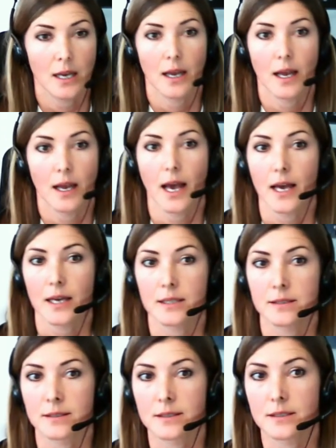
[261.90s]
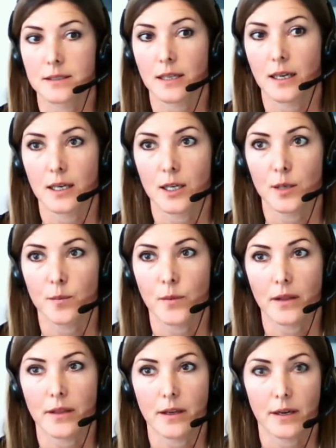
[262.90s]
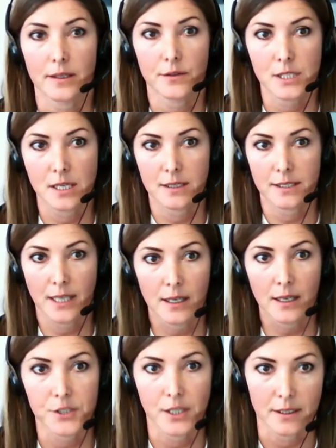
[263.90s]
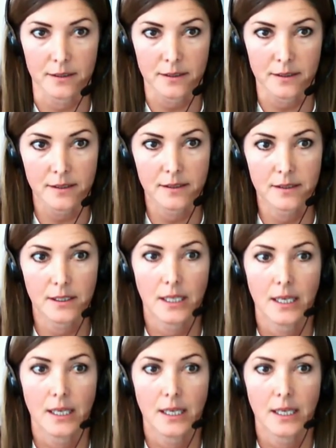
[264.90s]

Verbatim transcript: And the artificial intelligence